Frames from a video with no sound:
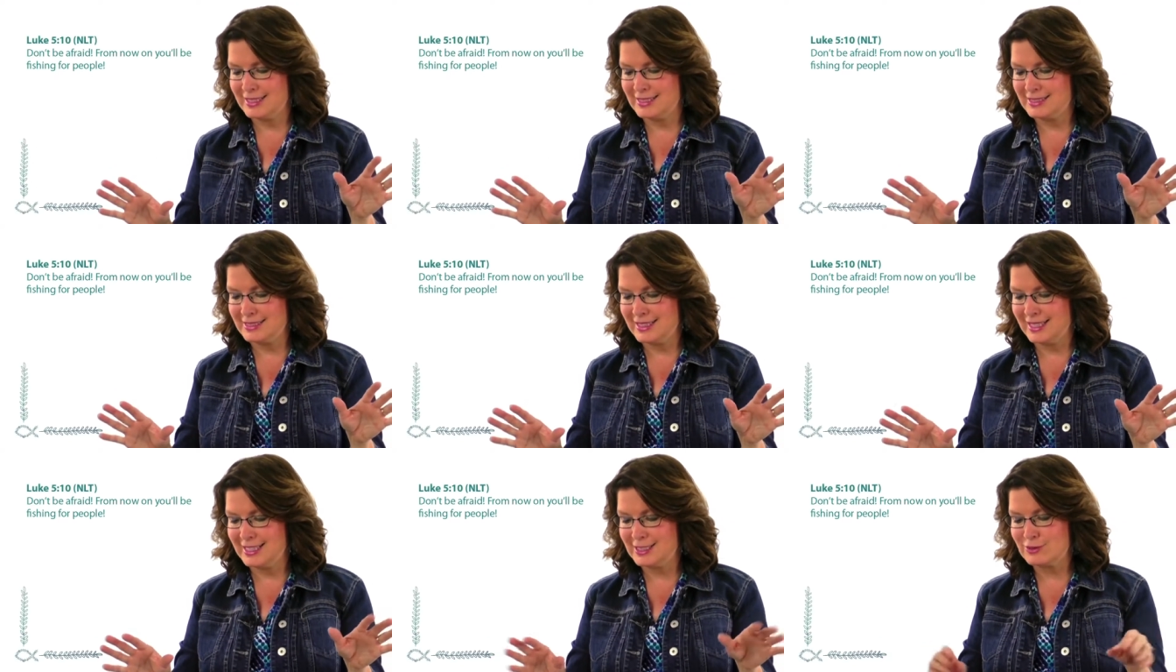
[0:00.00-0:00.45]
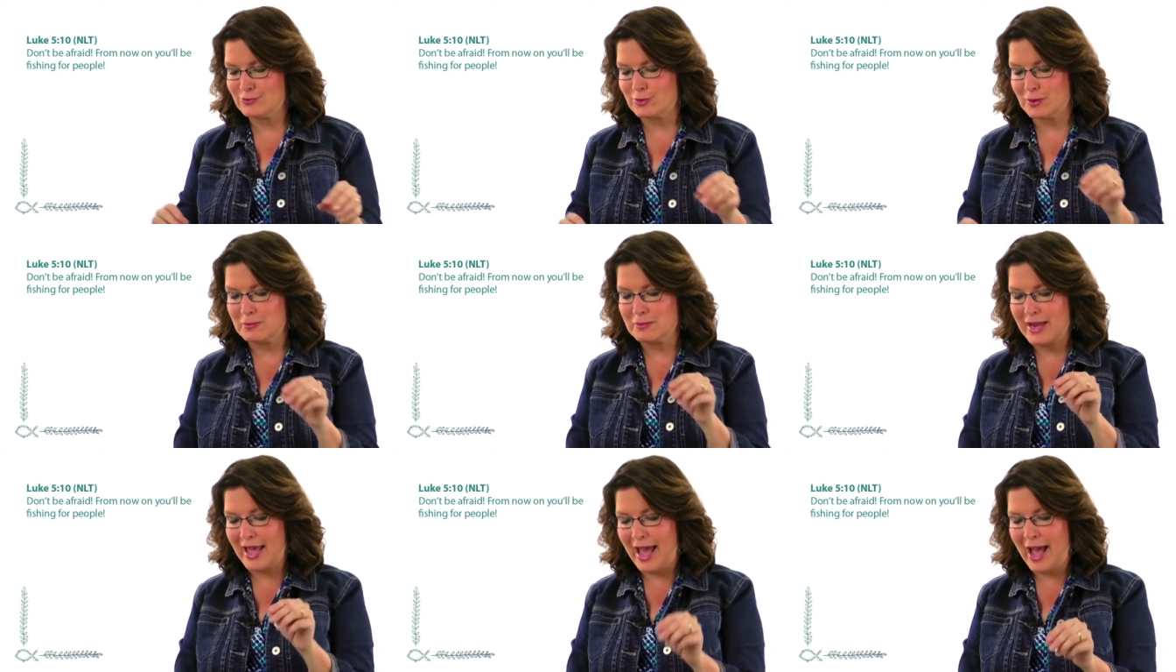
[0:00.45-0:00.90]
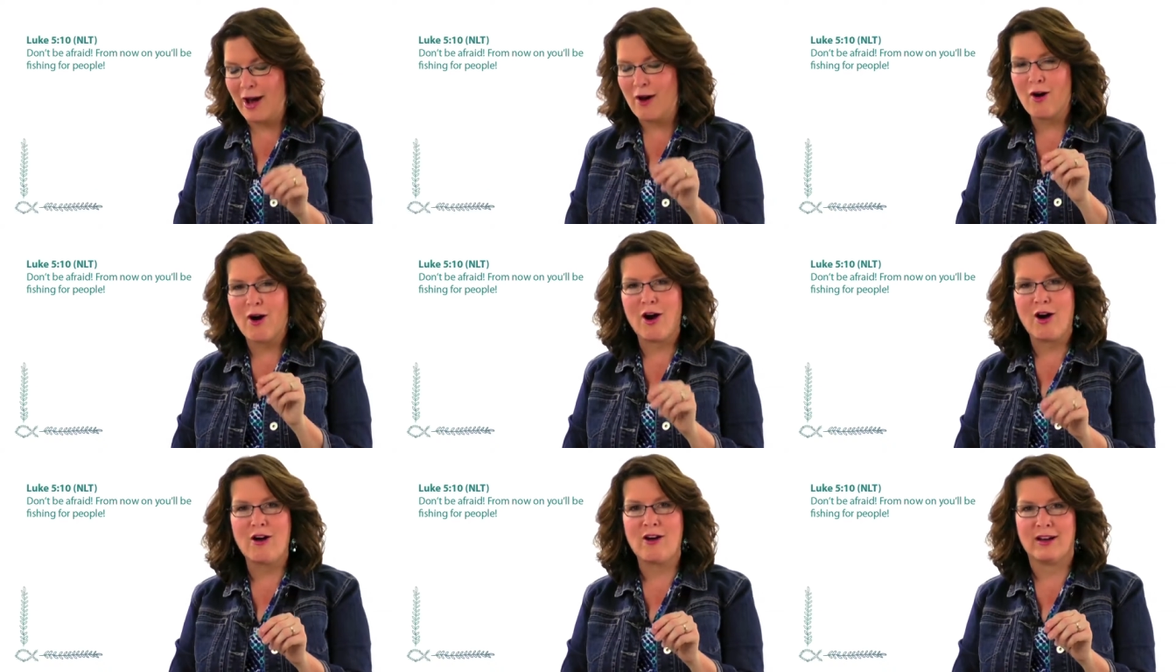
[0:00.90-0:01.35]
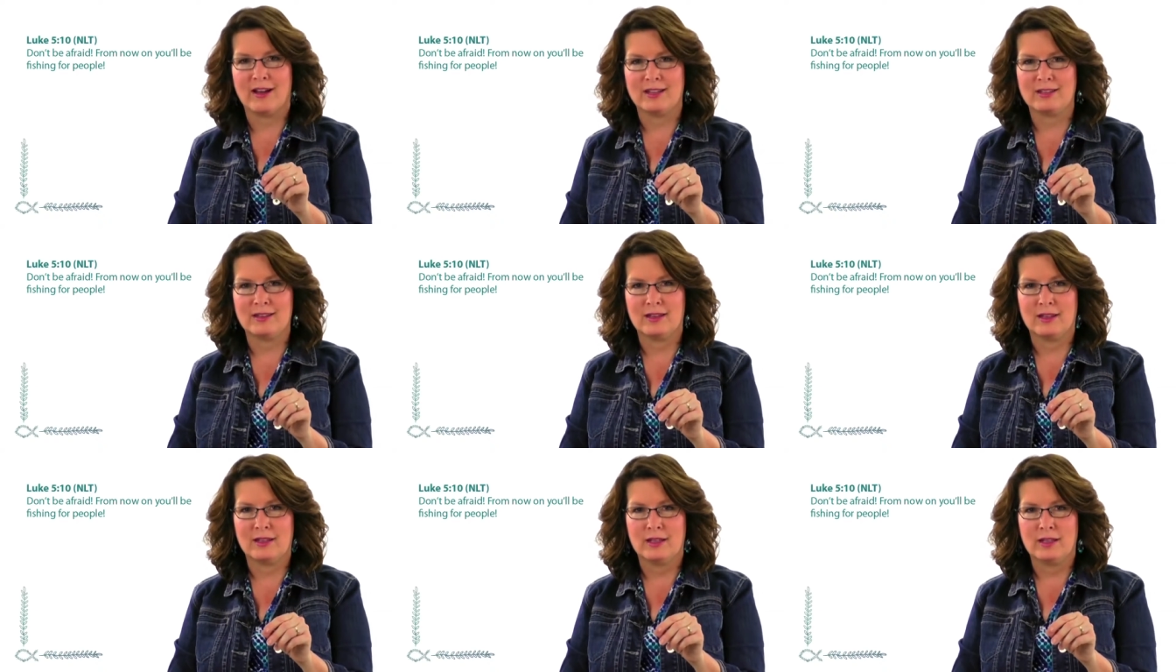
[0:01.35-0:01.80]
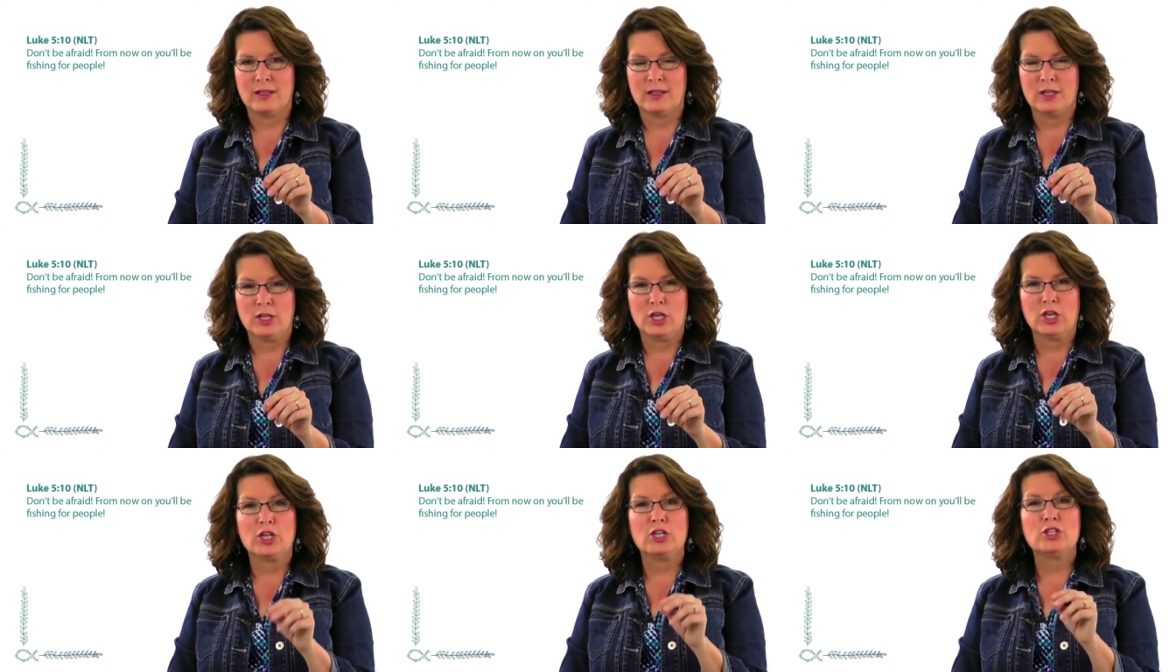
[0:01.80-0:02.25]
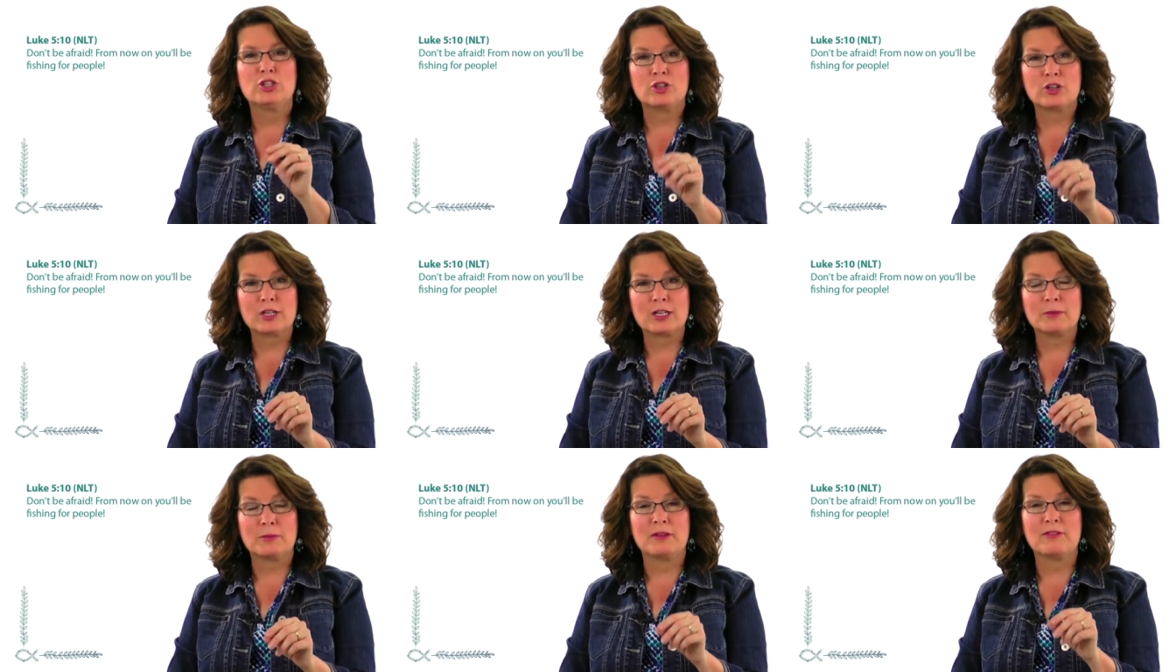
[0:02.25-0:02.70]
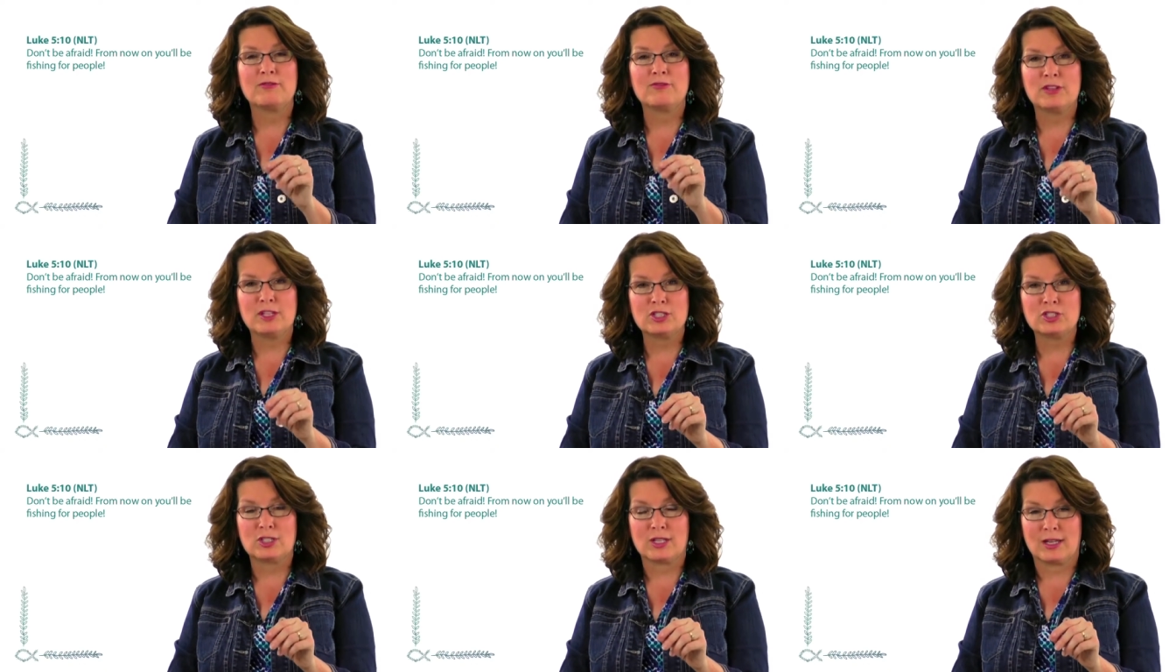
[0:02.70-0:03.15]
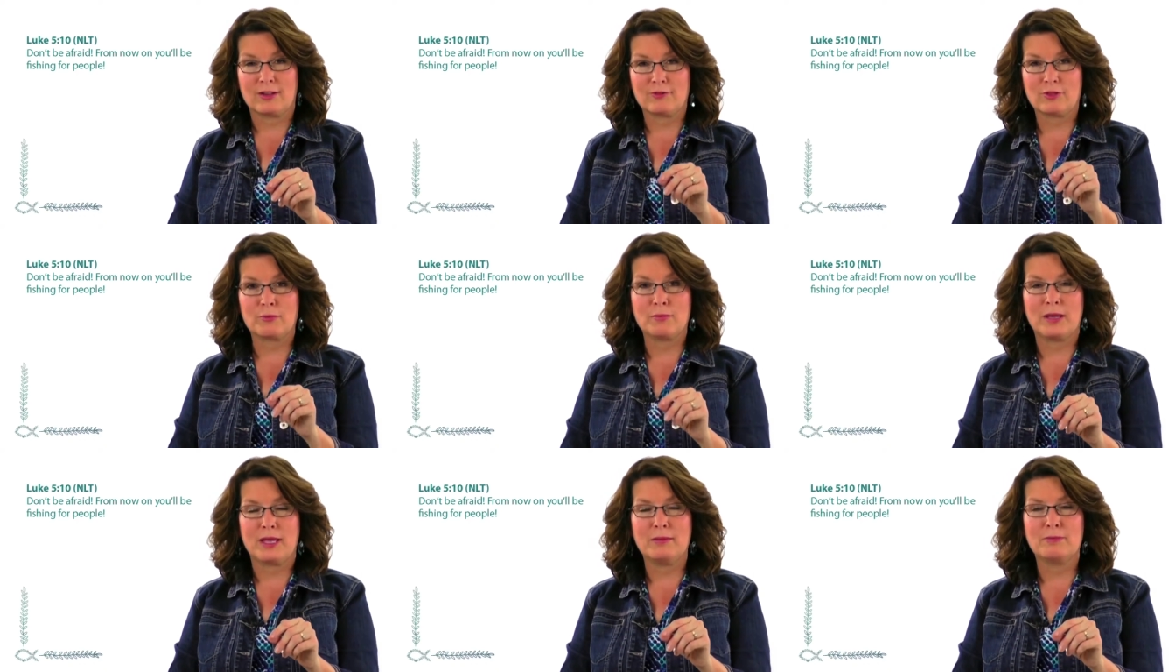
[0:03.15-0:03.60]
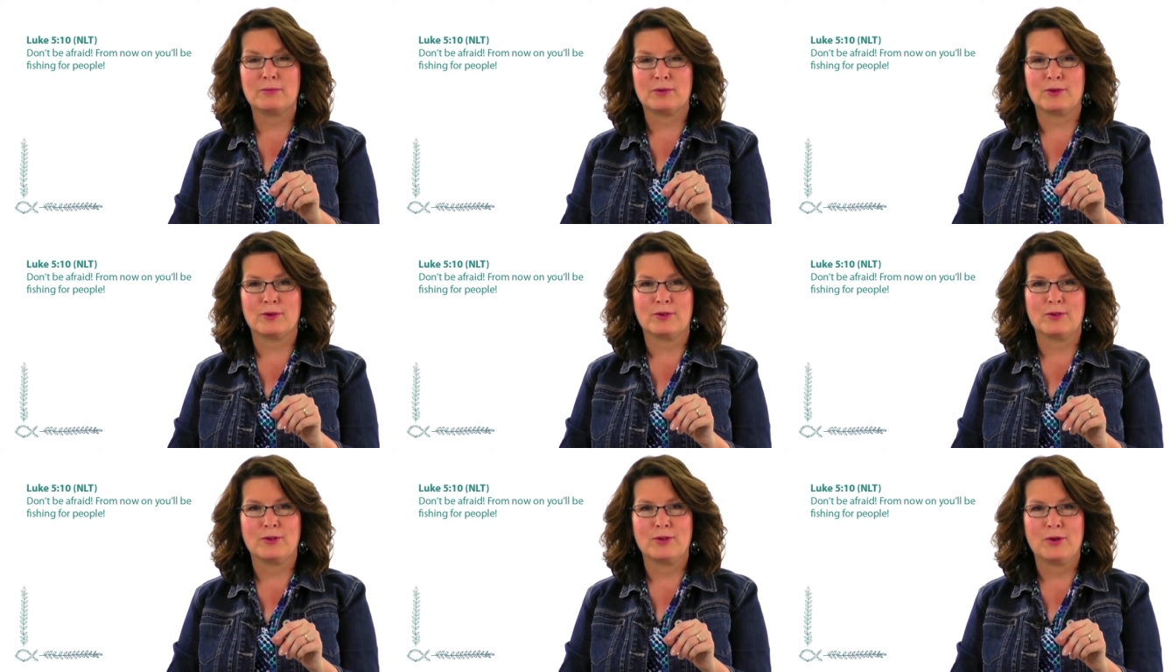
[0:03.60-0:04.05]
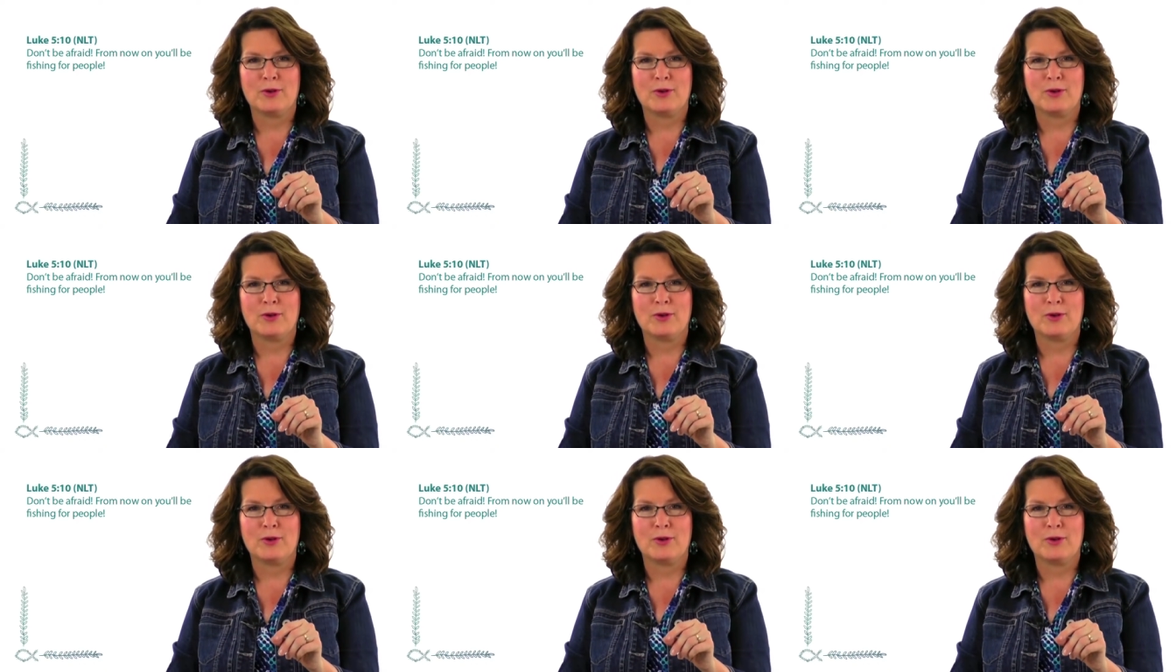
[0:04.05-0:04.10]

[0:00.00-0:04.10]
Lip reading: He says, "From now on, you're going to be fishing for people."